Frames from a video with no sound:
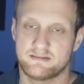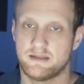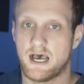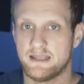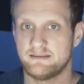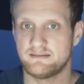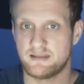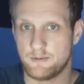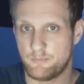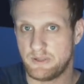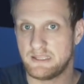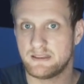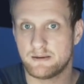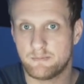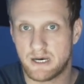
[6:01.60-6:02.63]
not
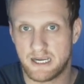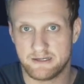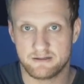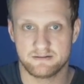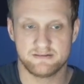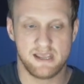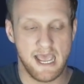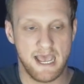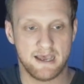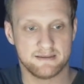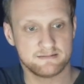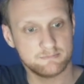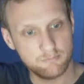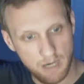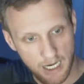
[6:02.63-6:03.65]
tipping the miners
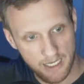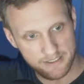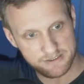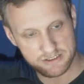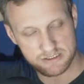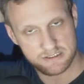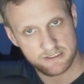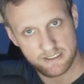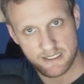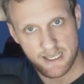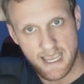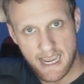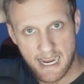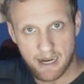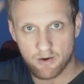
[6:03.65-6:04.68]
as much.
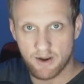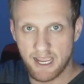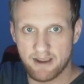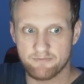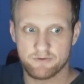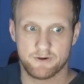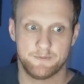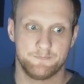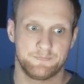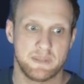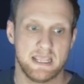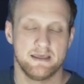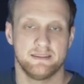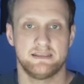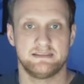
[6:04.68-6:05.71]
However,
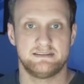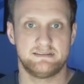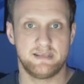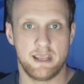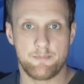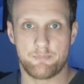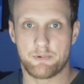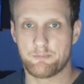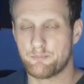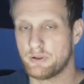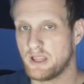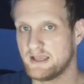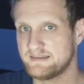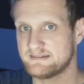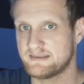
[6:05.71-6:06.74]
the tip
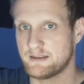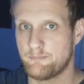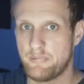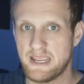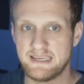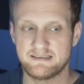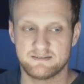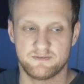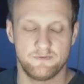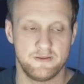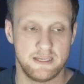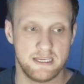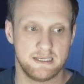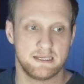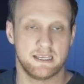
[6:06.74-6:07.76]
plus the base
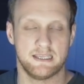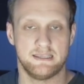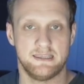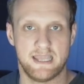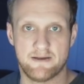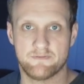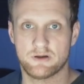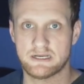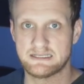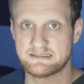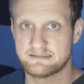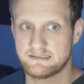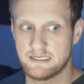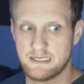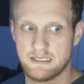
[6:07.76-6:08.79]
fee can never
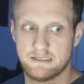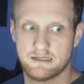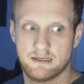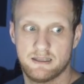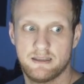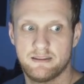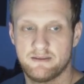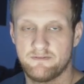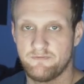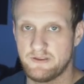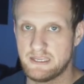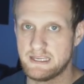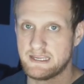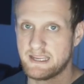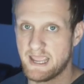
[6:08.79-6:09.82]
exceed the
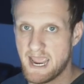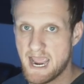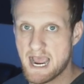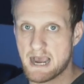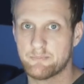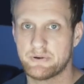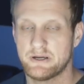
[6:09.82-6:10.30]
fee cap.